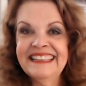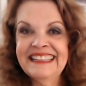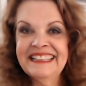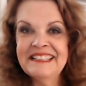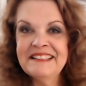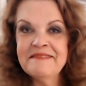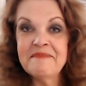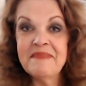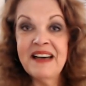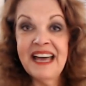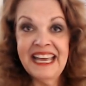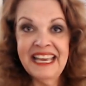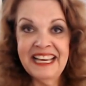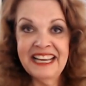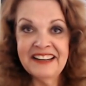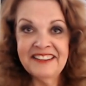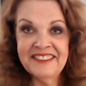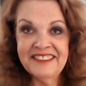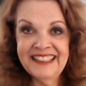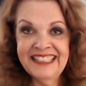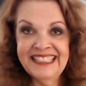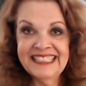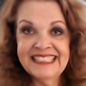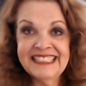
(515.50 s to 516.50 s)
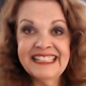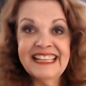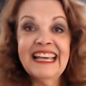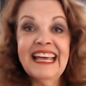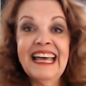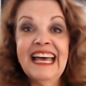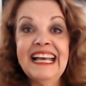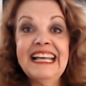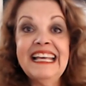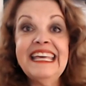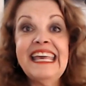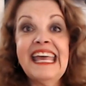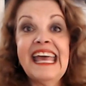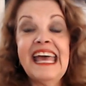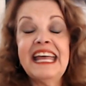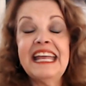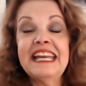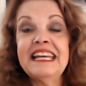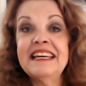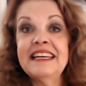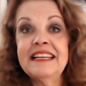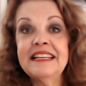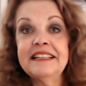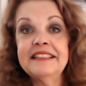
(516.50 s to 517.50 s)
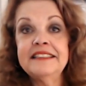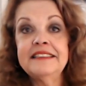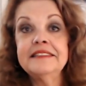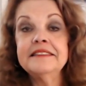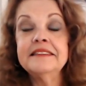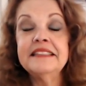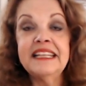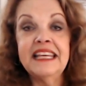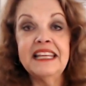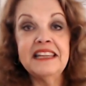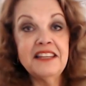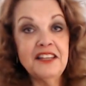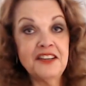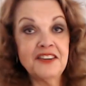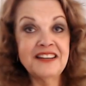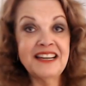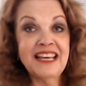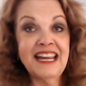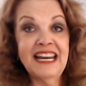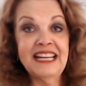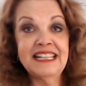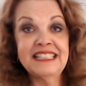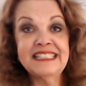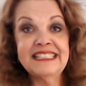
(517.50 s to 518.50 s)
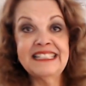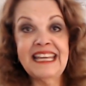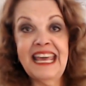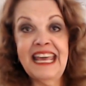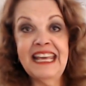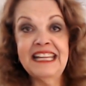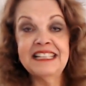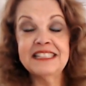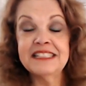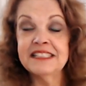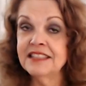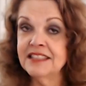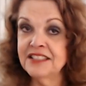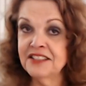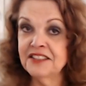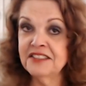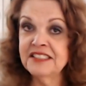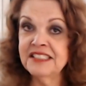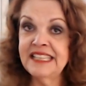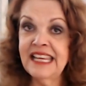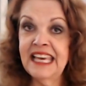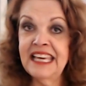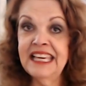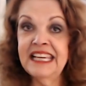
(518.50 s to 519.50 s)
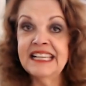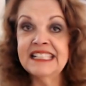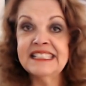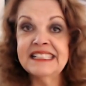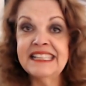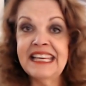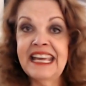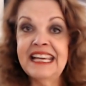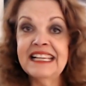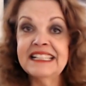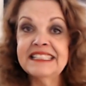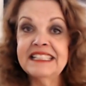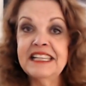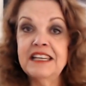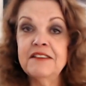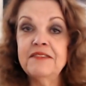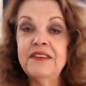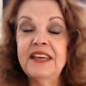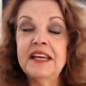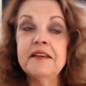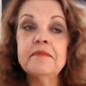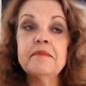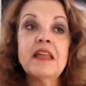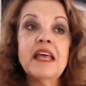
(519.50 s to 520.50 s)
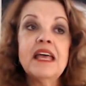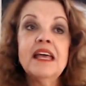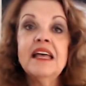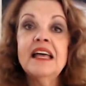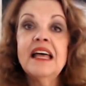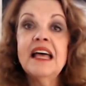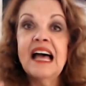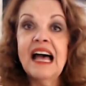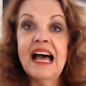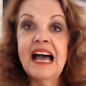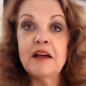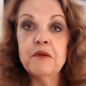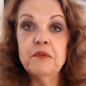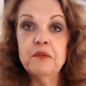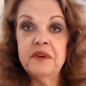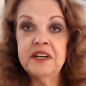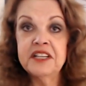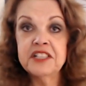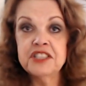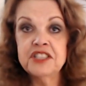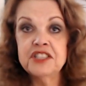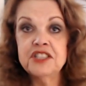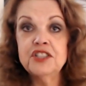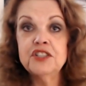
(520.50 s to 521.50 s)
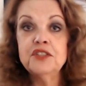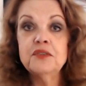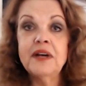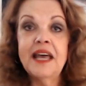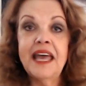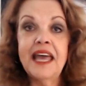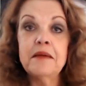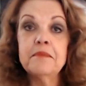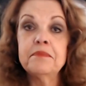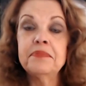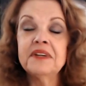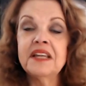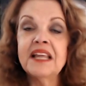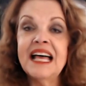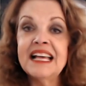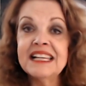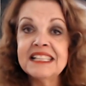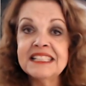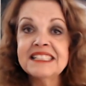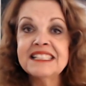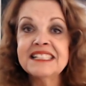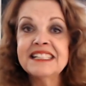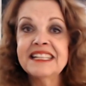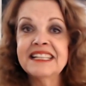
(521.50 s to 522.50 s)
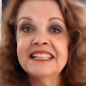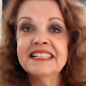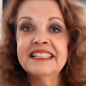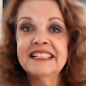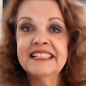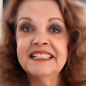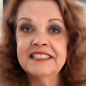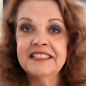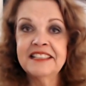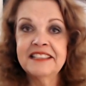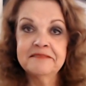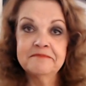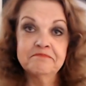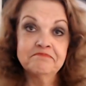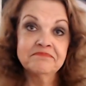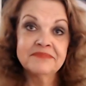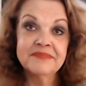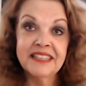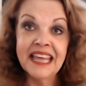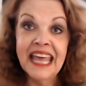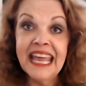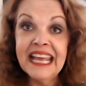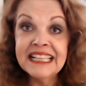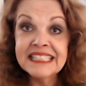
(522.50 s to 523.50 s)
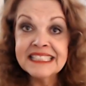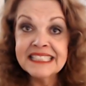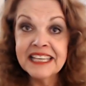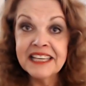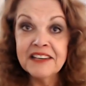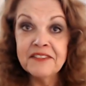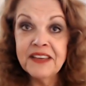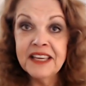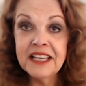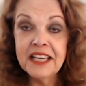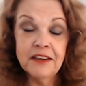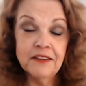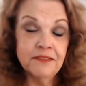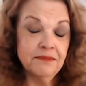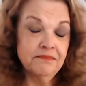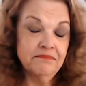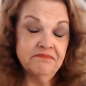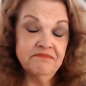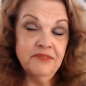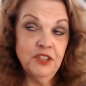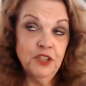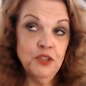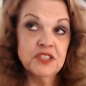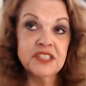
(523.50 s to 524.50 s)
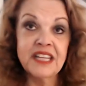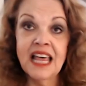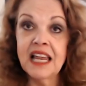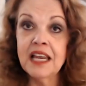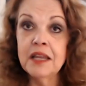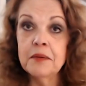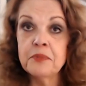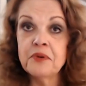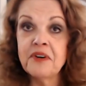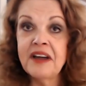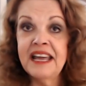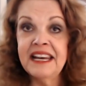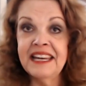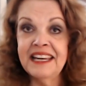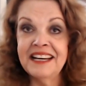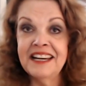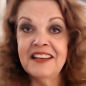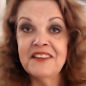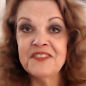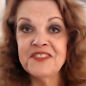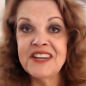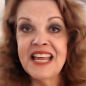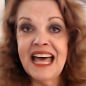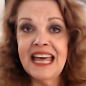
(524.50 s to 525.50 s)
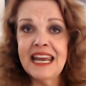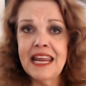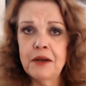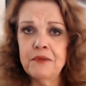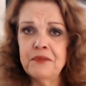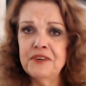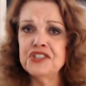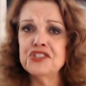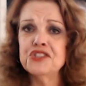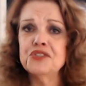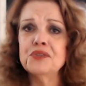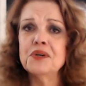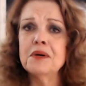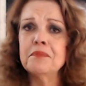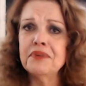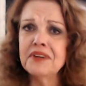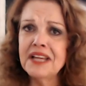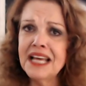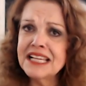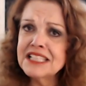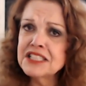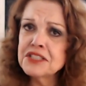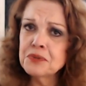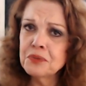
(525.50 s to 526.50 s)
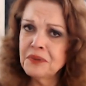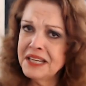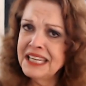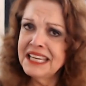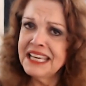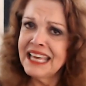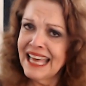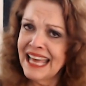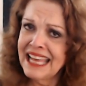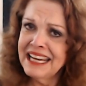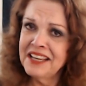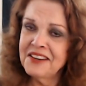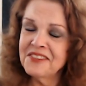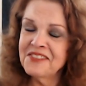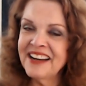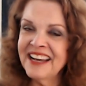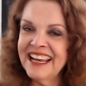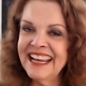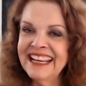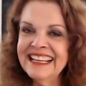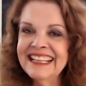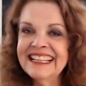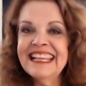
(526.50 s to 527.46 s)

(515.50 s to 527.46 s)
my Aries. Again, in the United States, Thursday is Thanksgiving. I wish you a blessed Thanksgiving if you celebrate, and if not, I wish you a blessed week anyway.